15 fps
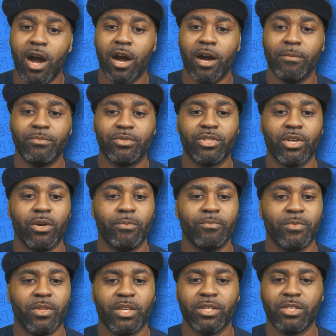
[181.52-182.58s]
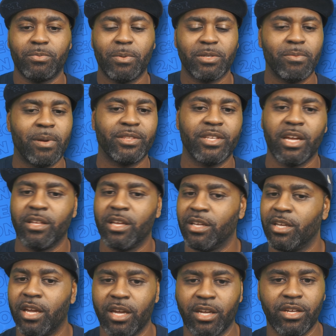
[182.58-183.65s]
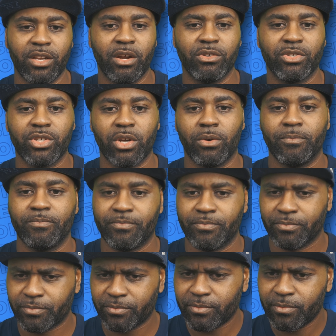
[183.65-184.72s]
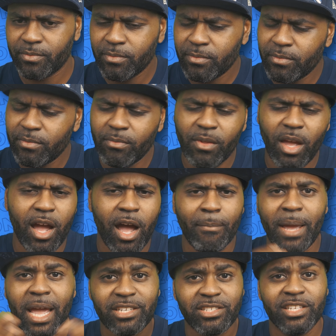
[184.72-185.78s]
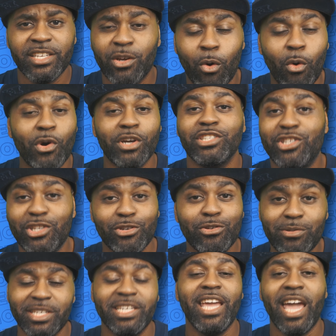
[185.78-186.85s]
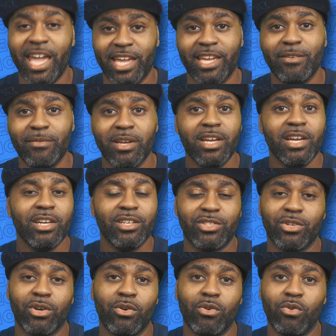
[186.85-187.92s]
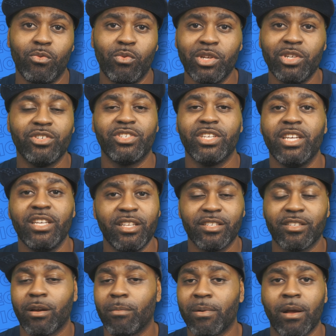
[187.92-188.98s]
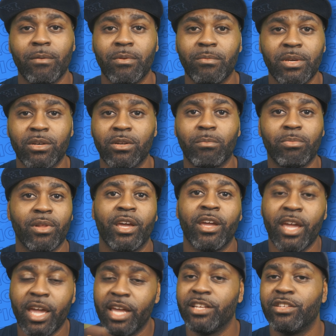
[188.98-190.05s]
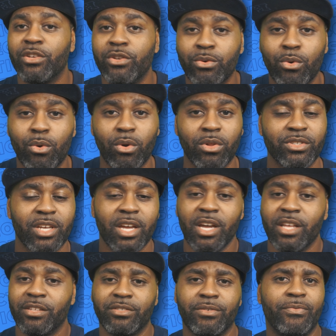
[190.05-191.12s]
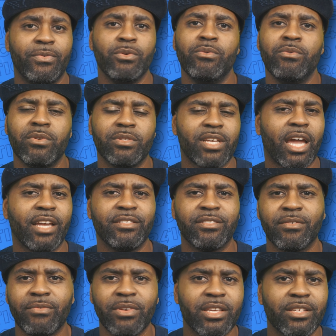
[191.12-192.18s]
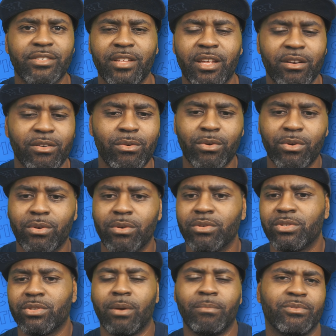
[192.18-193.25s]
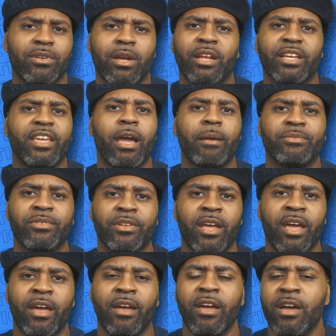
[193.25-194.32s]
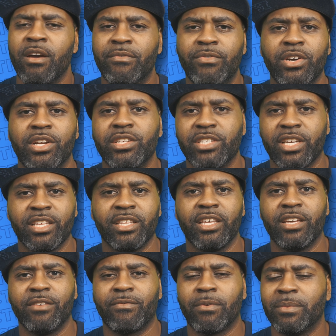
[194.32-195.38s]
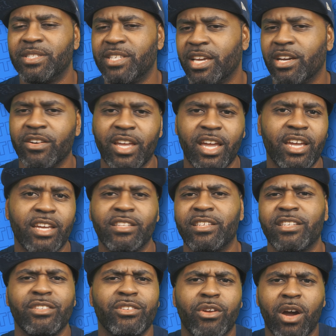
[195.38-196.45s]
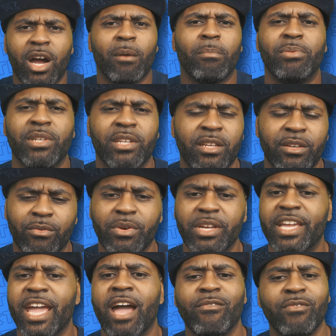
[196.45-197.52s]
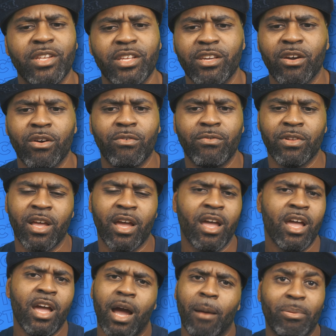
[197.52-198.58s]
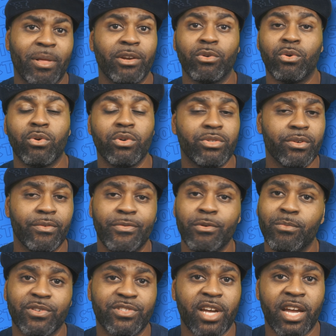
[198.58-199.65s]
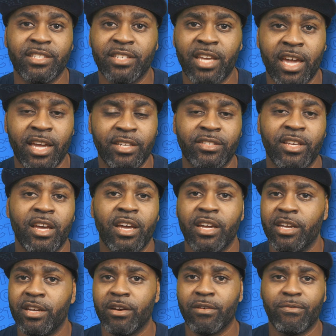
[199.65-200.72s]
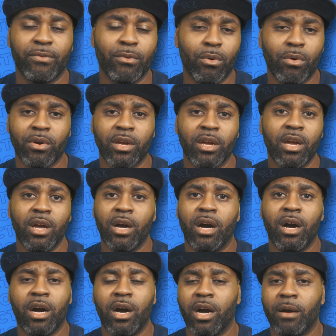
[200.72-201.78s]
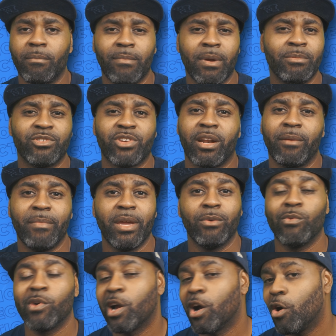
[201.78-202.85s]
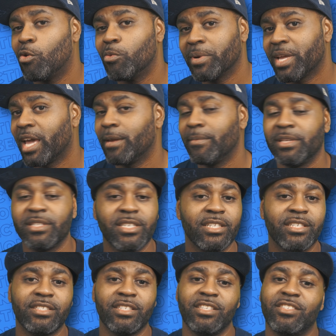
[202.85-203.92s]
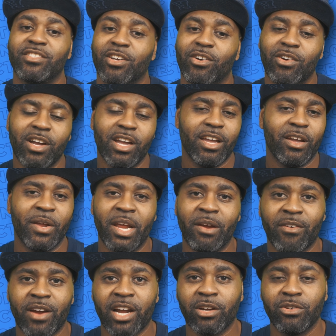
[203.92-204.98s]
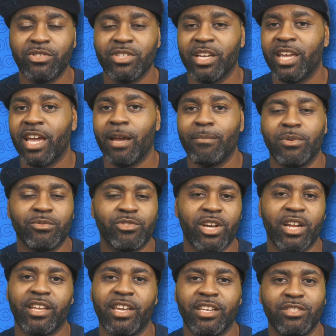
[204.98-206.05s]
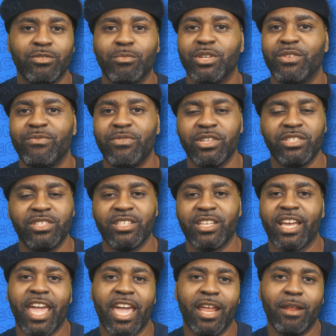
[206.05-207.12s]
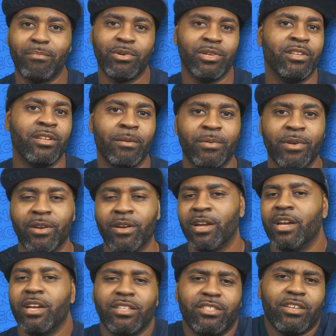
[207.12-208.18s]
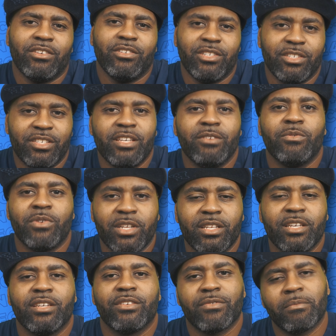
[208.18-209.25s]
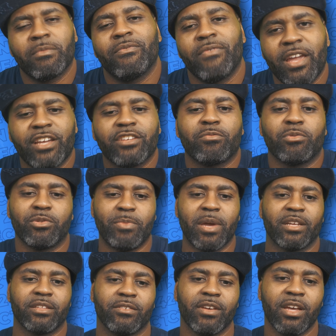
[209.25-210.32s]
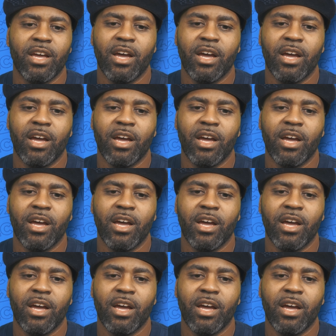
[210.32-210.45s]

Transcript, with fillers: Um, so especially about that, you know. So I'm actually going to the game. So when you're seeing this, I'll probably be on a plane headed to New Orleans. There's a few Titans events that are going on, so I'm trying to capture that footage and then from the tailgate and then you know I'll put it in a recap video for that. I plan on going to a few more Titans games here in Florida. Uh, maybe try to make one home game in Tennessee. So whenever I go to a game, I'm gonna try to catch as much footage as I can and put it up here so you can see what it is from a fan's perspective.